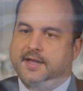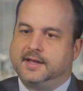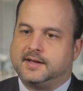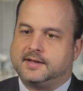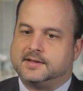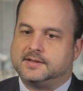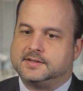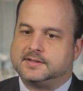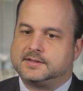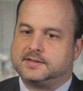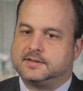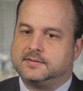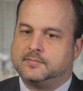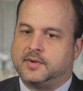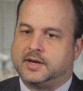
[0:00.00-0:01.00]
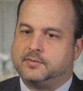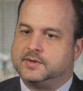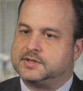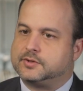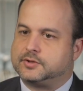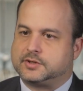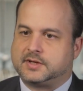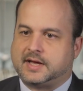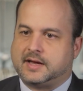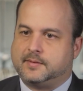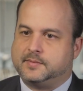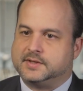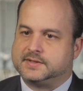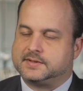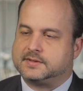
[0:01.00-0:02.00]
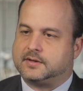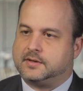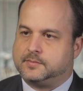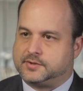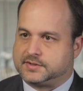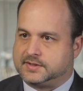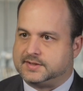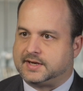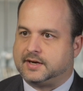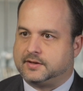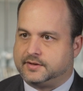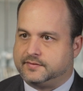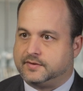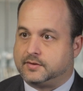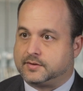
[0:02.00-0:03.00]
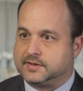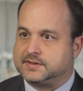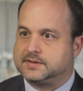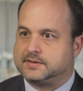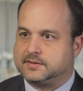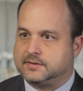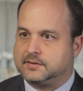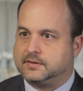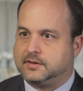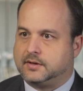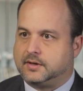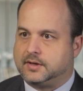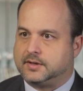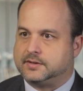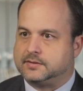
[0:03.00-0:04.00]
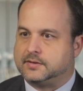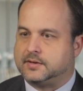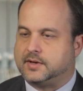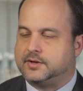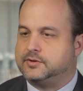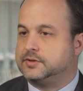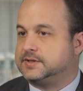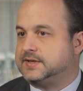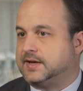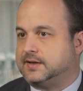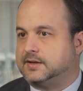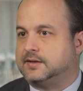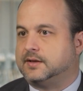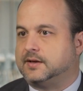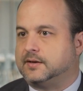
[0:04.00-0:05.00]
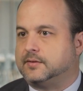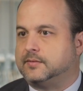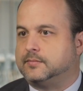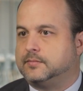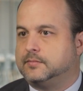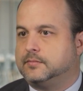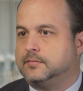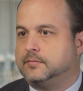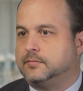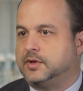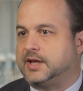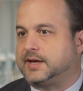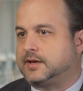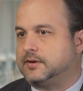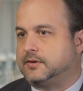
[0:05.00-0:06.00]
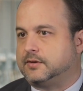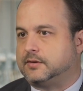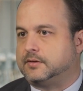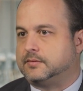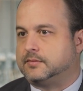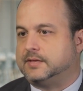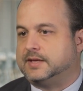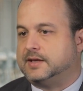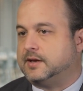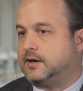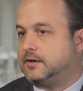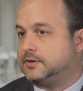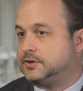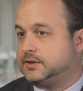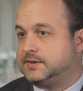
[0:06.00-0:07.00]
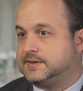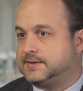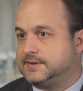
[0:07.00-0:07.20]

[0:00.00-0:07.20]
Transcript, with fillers: and my research lab is almost entirely focused on understanding the molecular etiology of this